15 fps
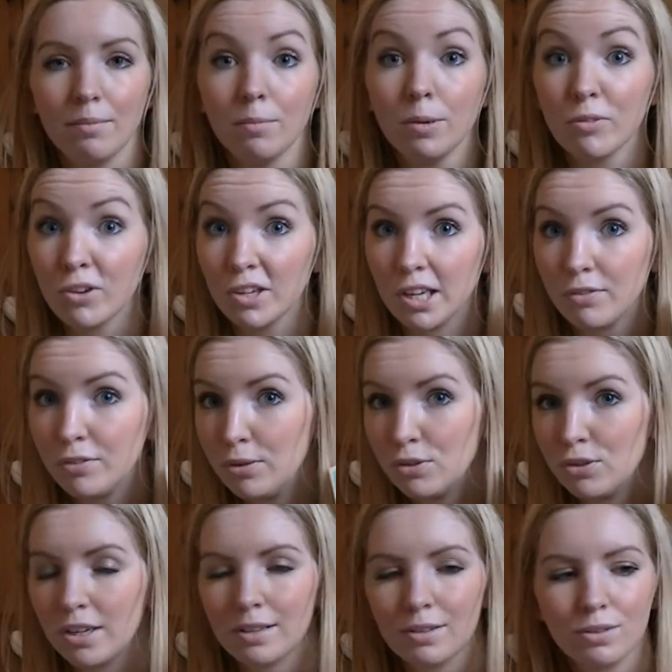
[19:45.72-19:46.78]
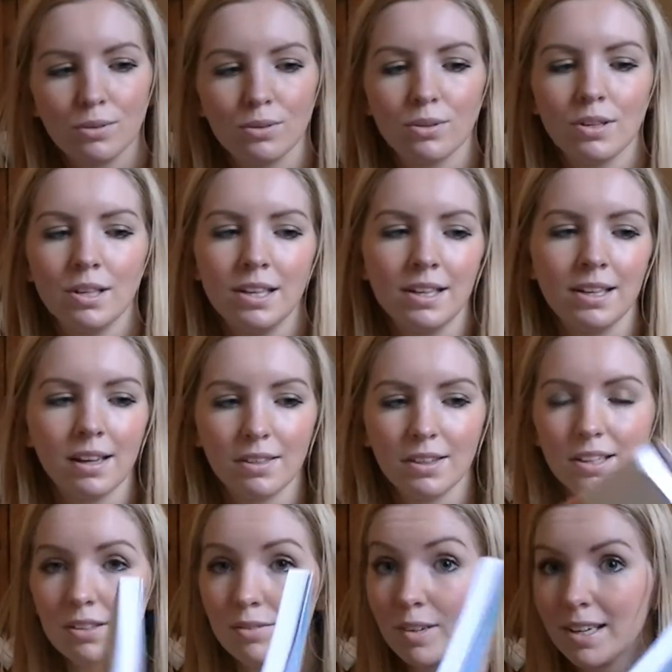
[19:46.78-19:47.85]
for your future. So I
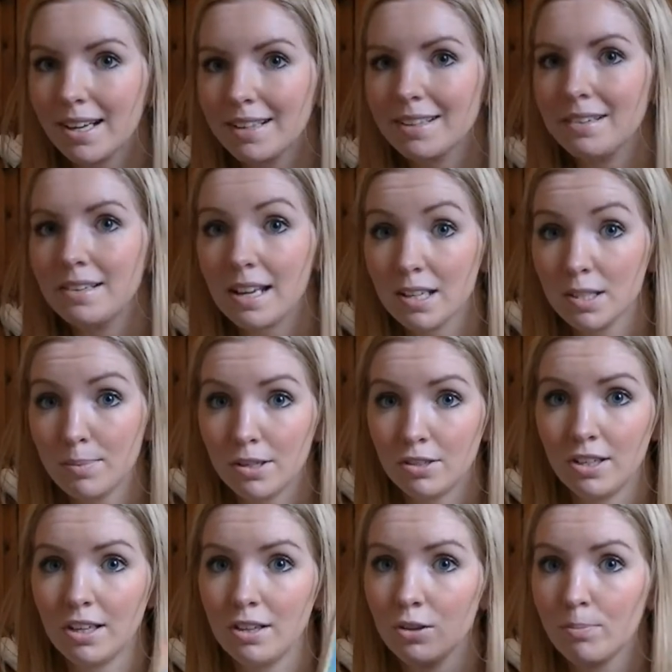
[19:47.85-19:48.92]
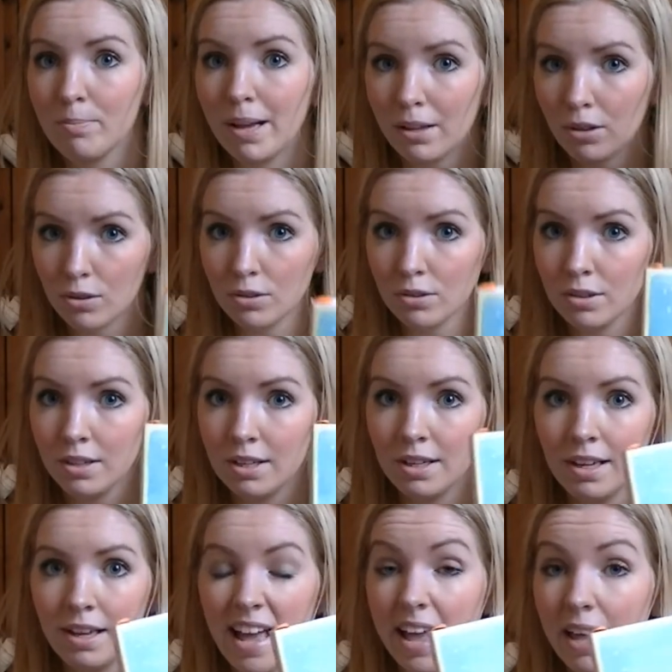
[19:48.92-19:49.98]
think that's a really nice idea, especially to look back on
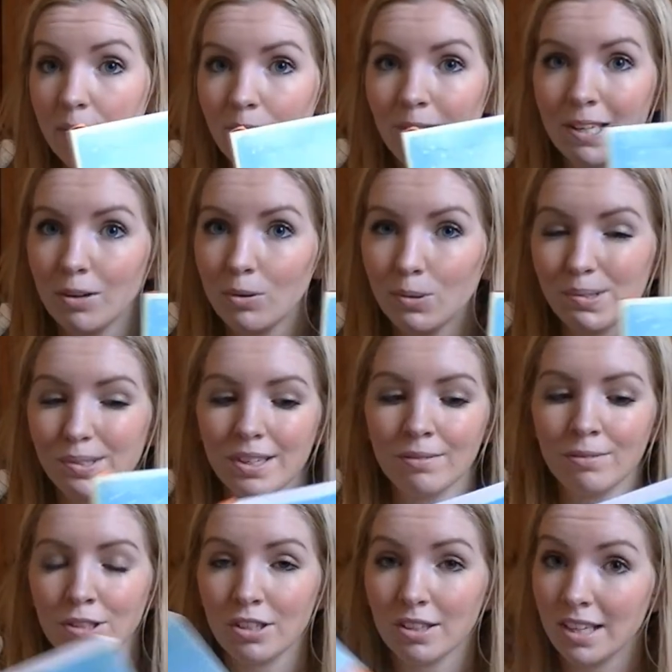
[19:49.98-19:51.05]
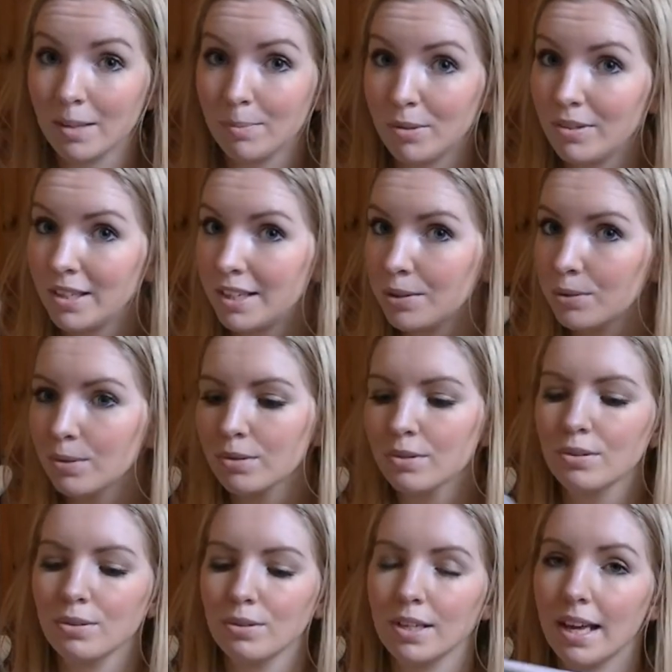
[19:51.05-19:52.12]
when you're older, which I think will be really cool.
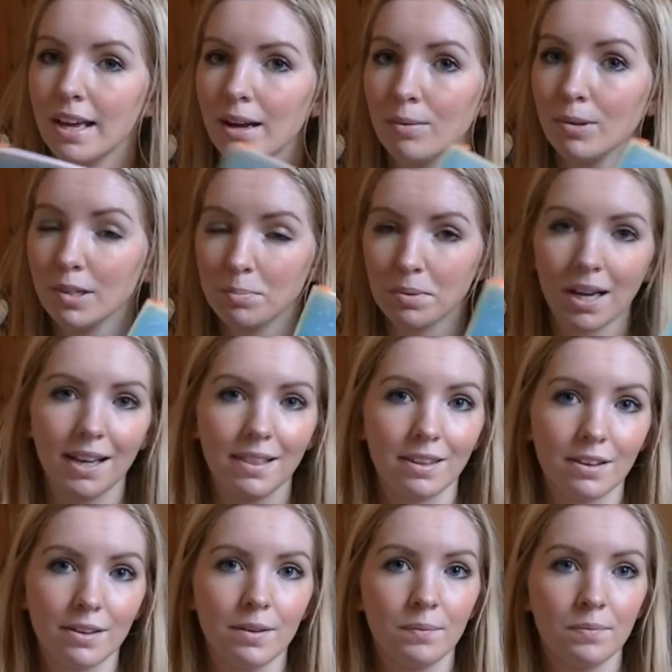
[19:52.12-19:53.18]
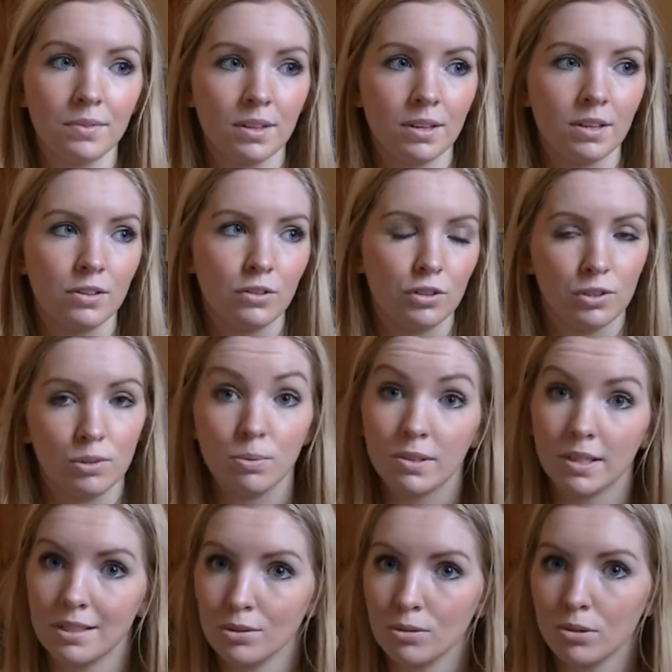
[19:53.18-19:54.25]
So yeah, I want to buy the just one
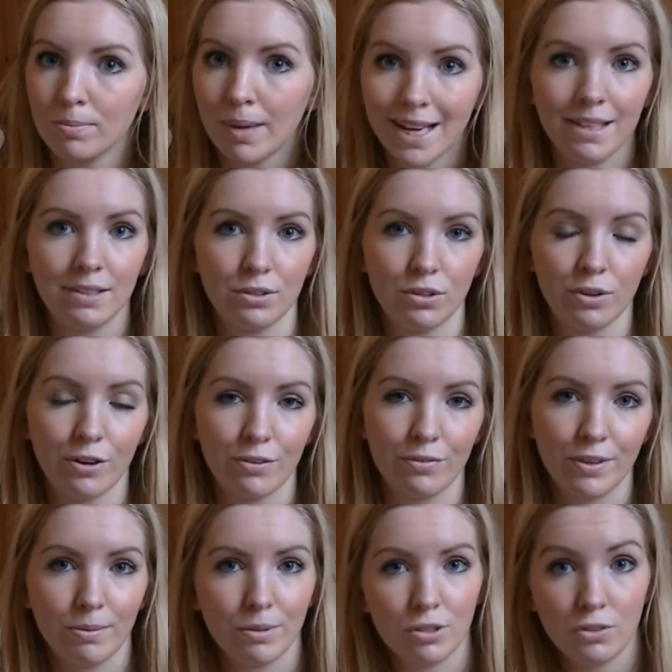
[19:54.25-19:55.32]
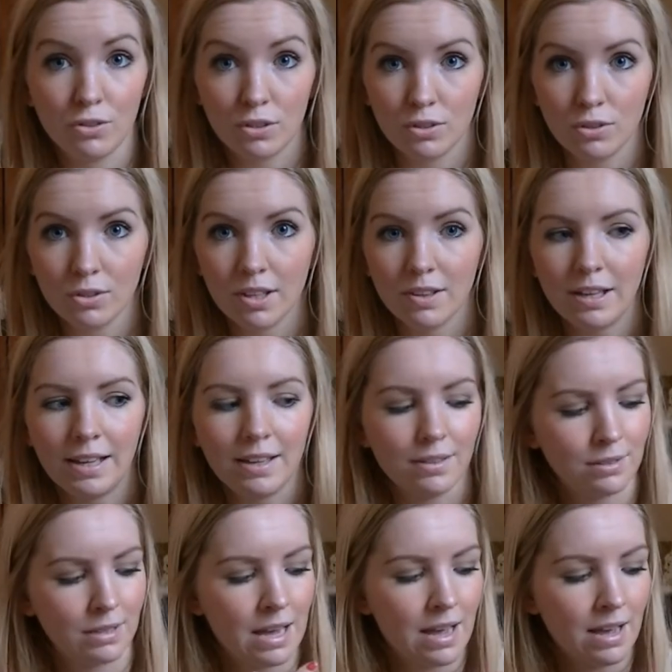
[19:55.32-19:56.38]
that's called My Listography, which is just other
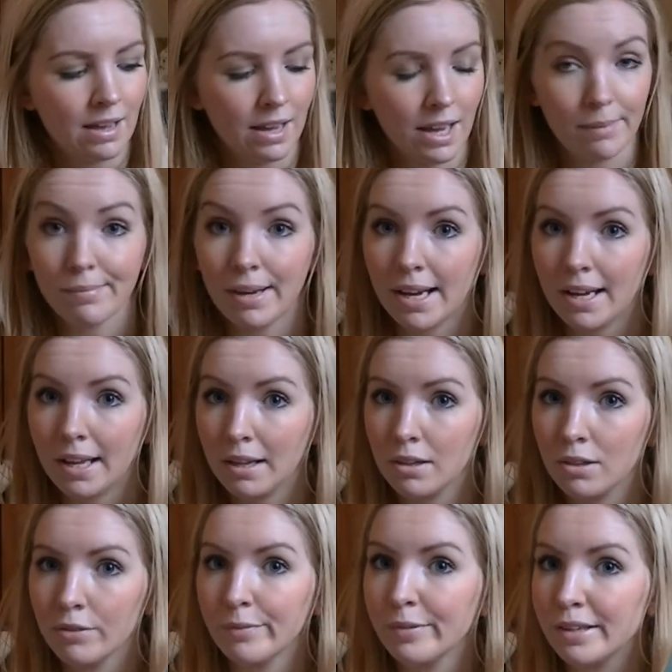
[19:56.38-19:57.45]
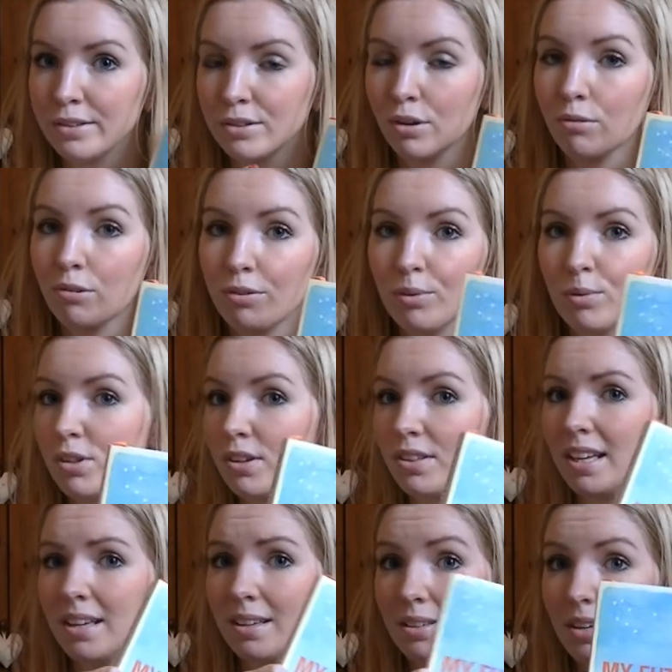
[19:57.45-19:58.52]
things and my love list of a few, which I
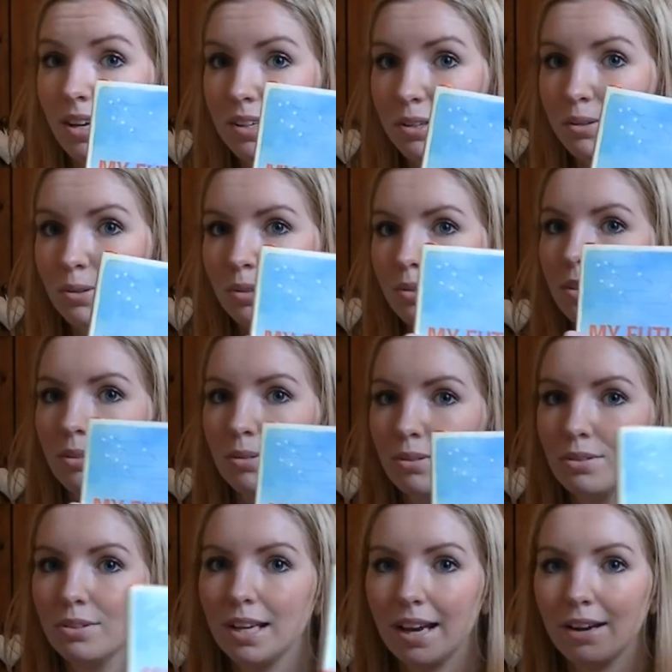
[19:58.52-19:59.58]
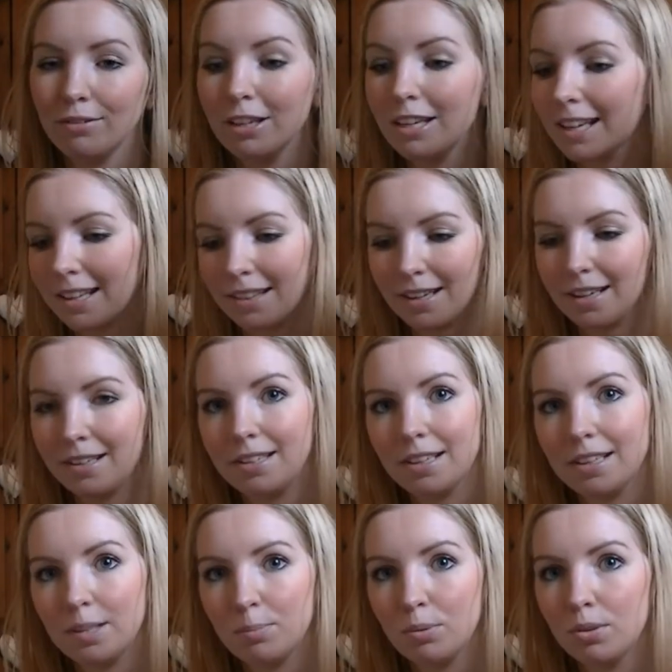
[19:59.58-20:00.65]
think is kind of cool too. So yeah, I really like the idea
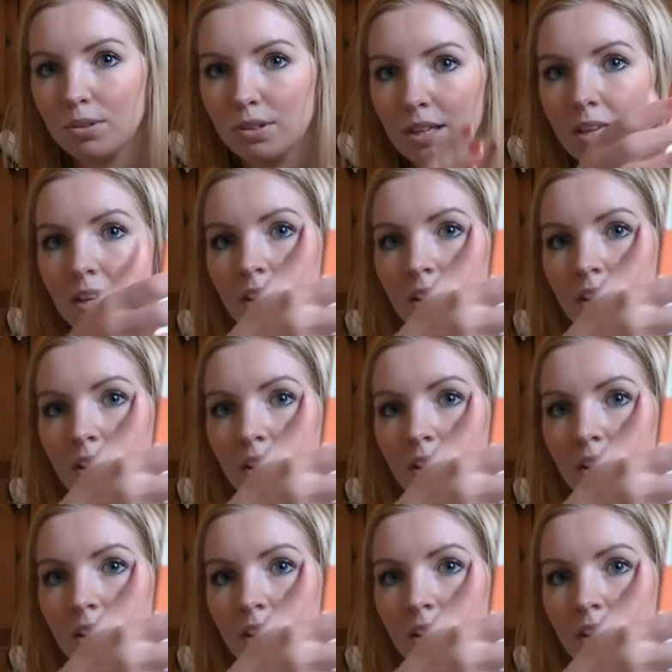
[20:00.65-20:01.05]
of these books.